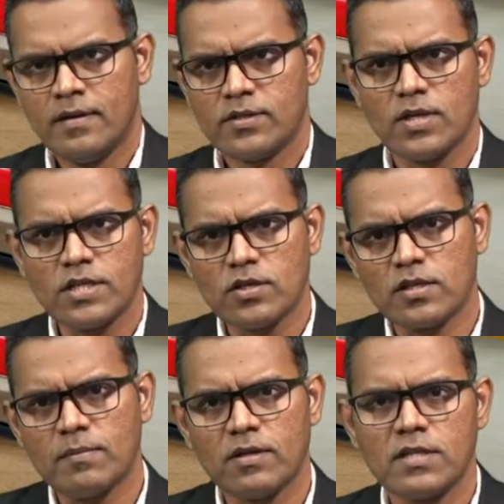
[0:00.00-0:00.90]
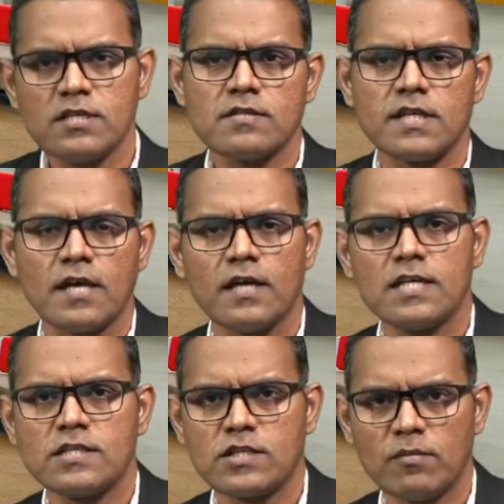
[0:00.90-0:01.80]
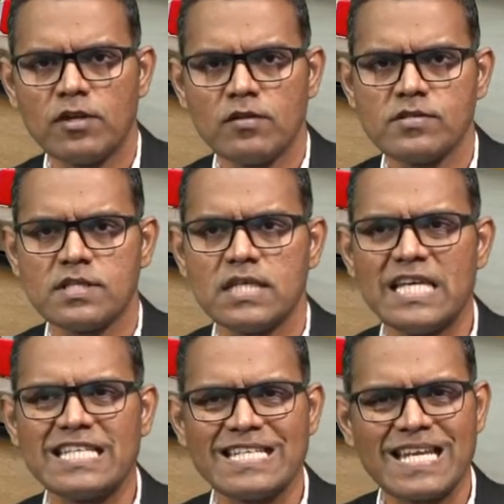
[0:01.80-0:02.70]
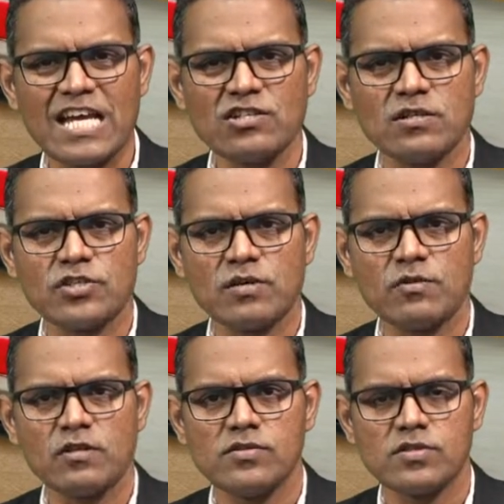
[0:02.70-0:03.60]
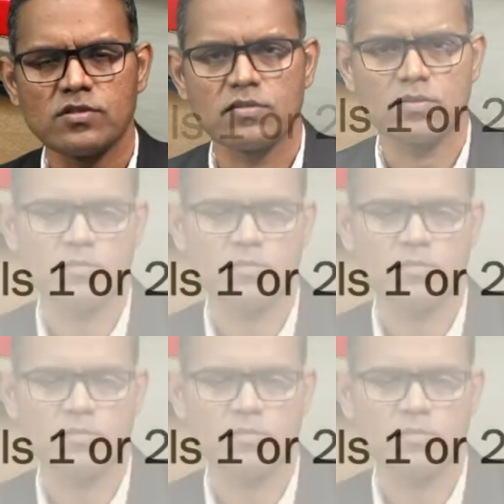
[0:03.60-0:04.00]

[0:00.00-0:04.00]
So I talked about this. Yeah, terminals, international terminals. So